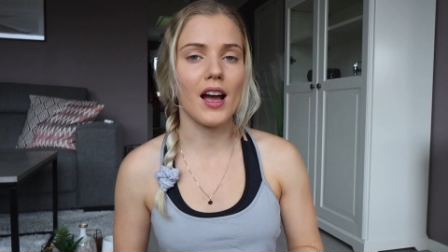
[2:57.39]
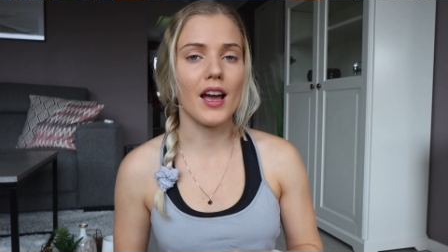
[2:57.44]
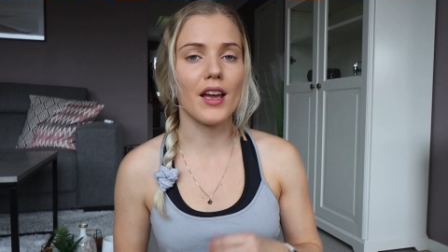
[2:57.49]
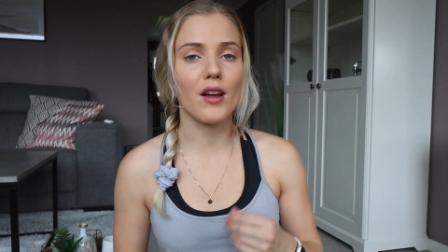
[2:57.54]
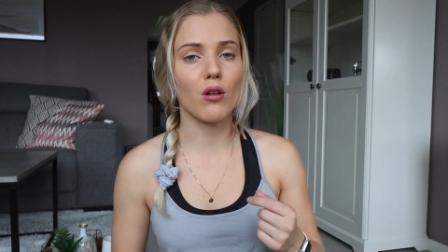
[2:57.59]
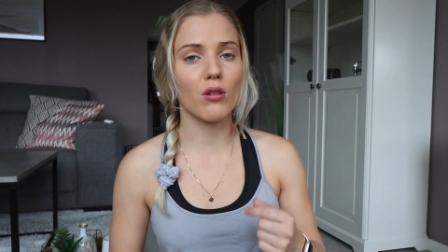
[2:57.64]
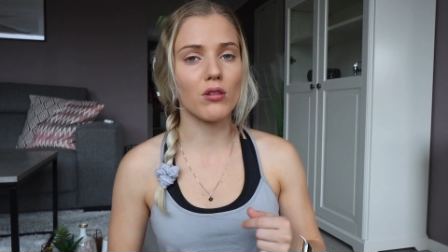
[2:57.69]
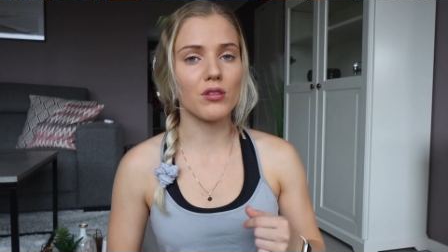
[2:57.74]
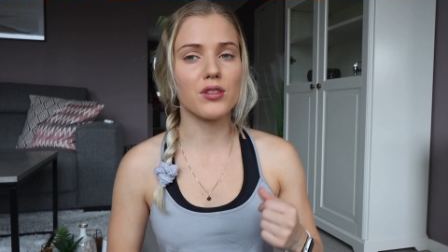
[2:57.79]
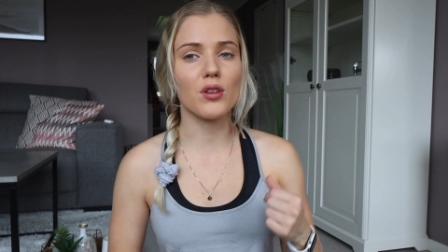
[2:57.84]
I
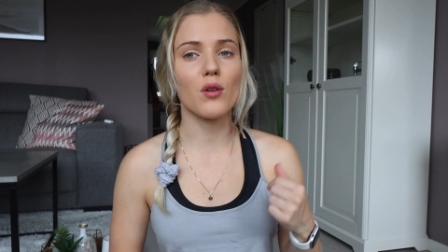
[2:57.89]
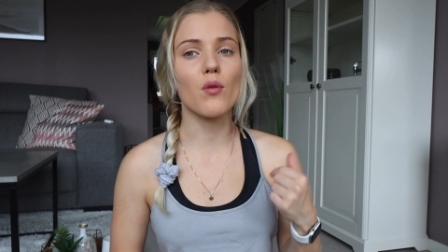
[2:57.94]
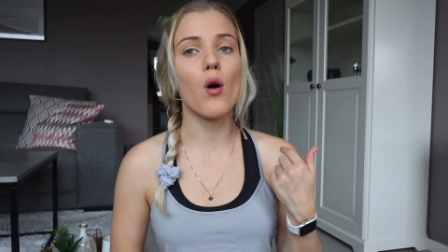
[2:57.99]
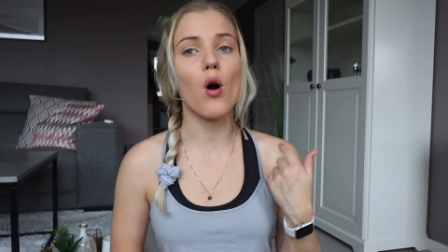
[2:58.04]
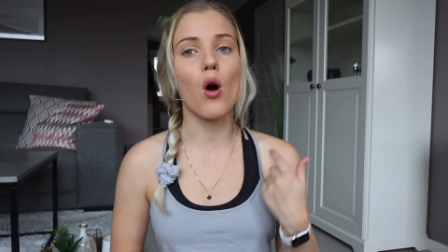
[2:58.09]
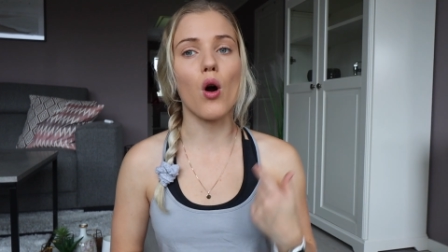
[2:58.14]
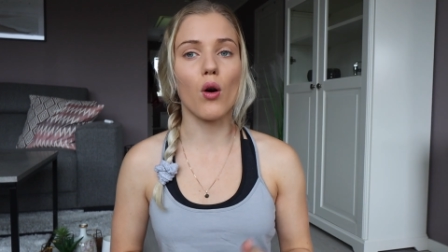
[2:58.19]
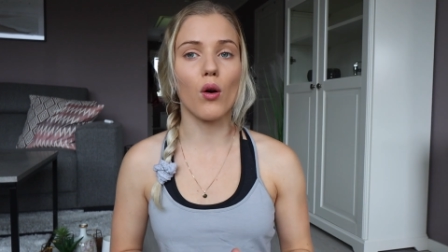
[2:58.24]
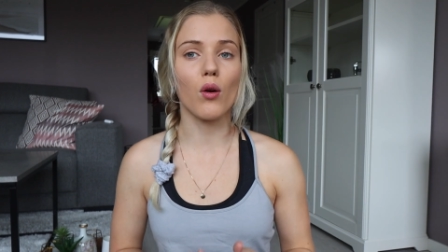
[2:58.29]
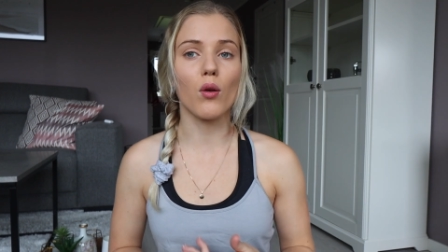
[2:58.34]
also
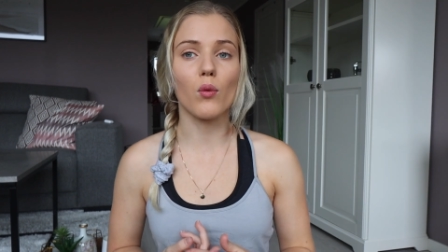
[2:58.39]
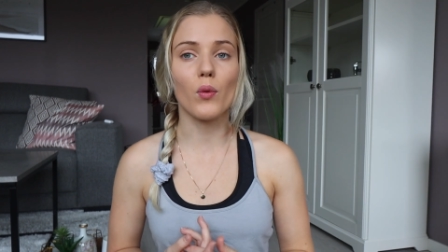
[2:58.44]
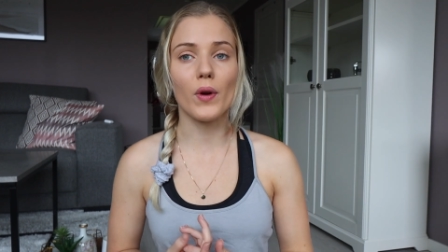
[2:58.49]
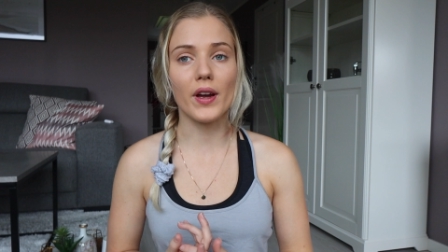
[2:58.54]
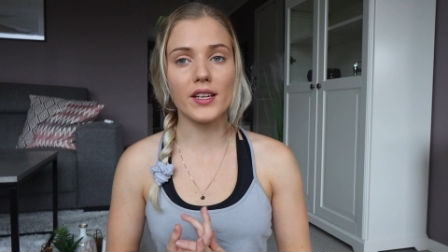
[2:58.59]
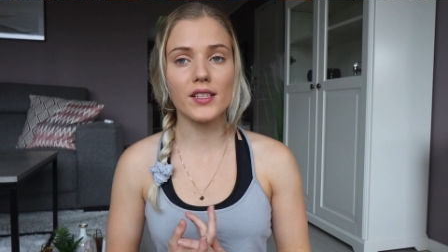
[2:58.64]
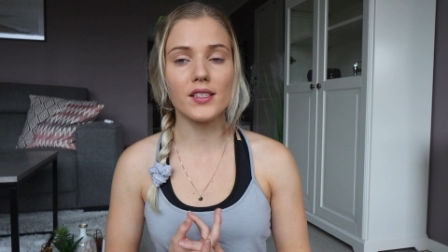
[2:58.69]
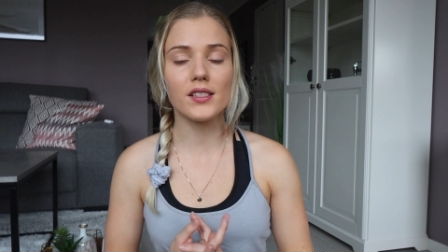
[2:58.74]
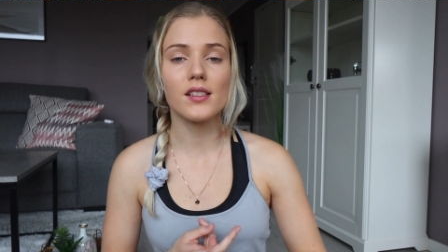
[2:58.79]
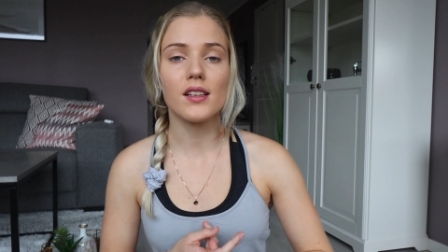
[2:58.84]

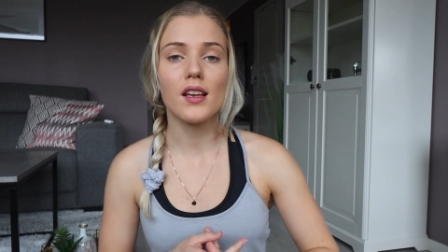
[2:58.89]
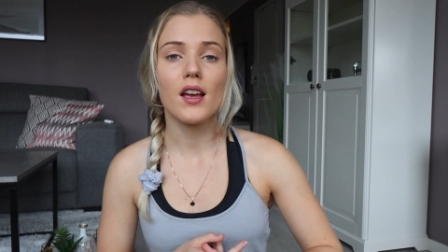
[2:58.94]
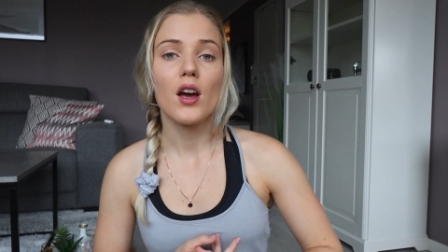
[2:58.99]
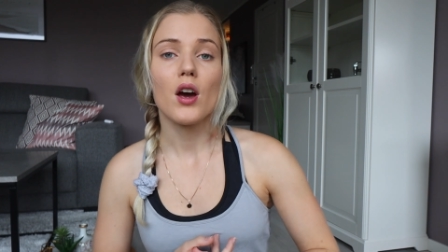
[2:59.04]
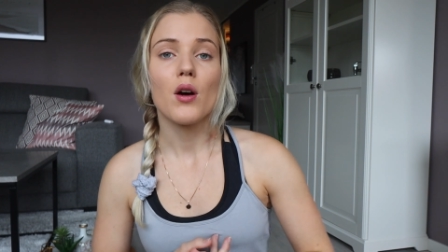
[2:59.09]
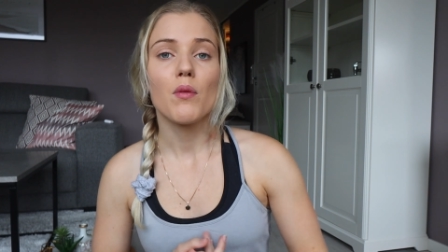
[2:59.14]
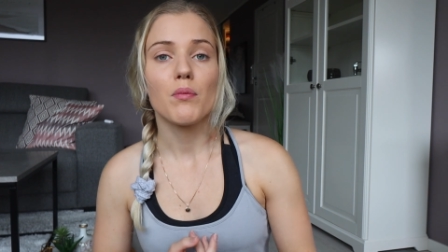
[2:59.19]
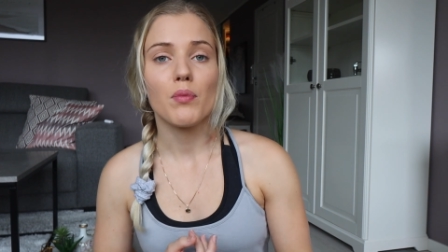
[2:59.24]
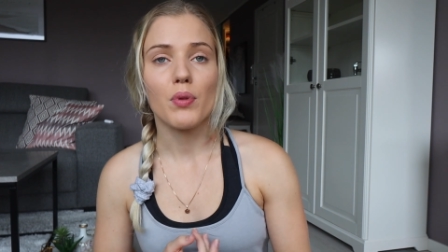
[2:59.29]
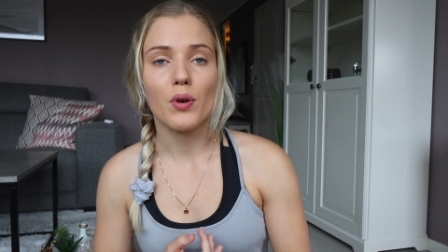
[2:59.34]
always
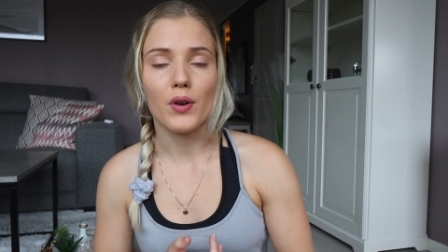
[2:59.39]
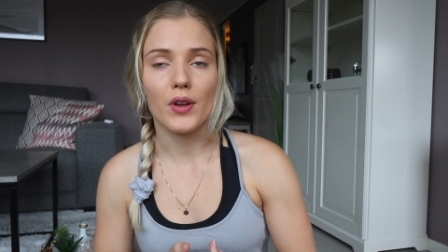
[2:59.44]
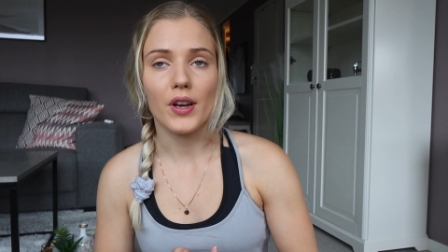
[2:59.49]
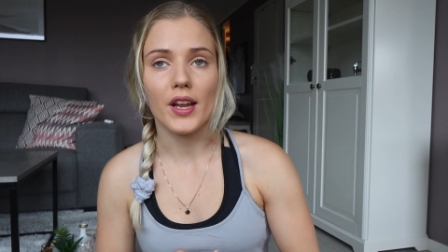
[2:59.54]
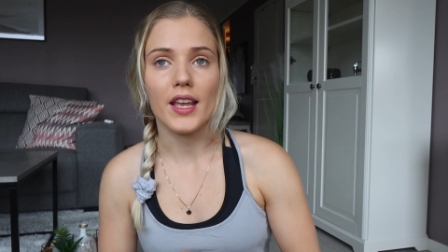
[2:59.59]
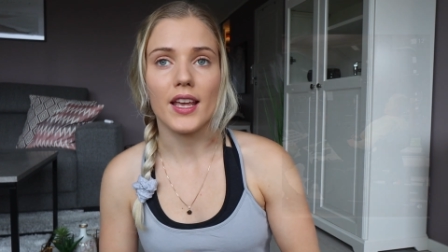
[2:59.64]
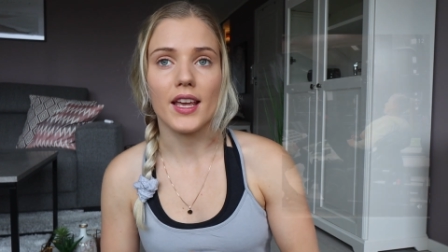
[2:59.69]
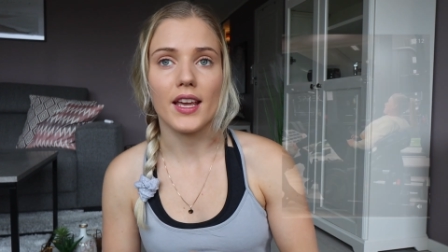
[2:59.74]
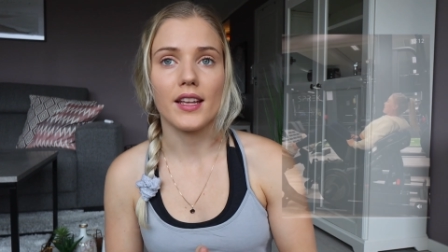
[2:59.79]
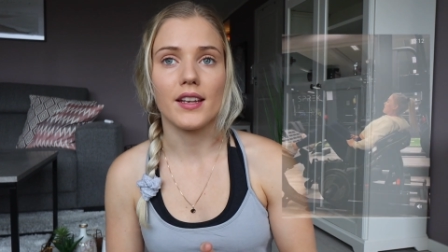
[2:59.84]

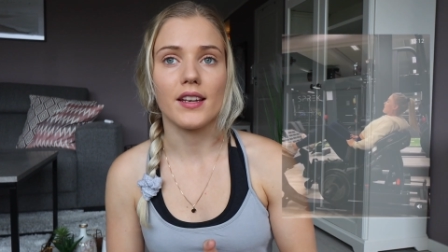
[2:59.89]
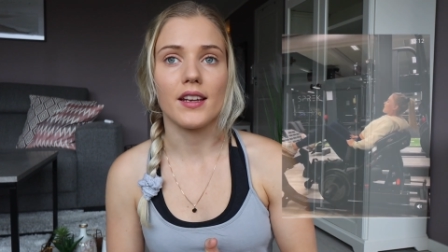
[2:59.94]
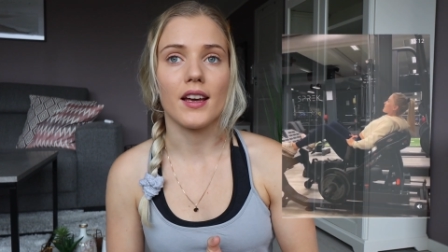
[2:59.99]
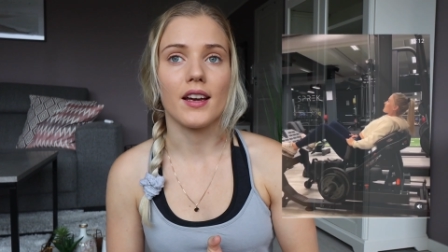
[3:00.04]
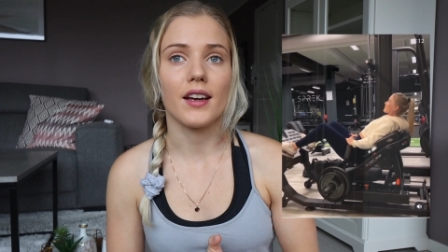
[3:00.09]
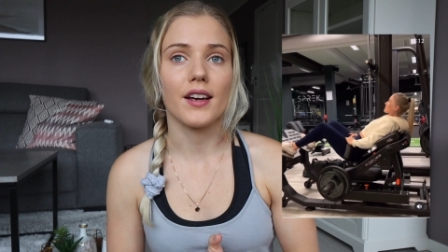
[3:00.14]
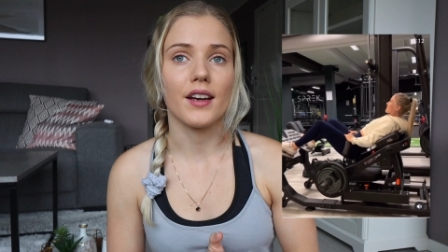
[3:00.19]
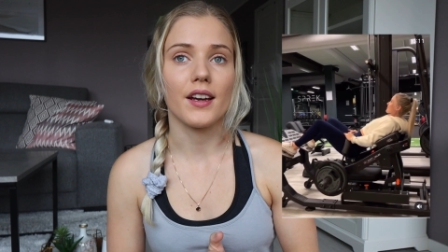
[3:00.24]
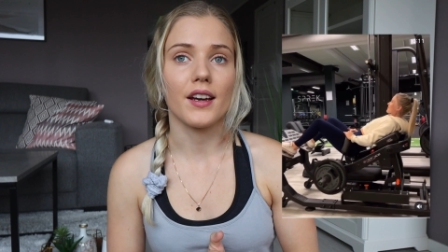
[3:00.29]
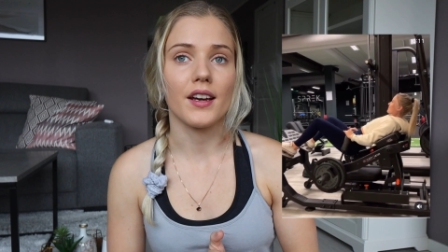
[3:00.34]
put in
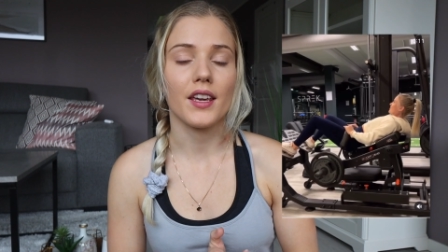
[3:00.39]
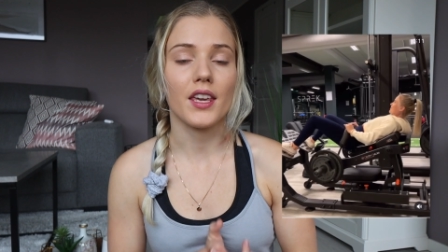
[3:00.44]
uh,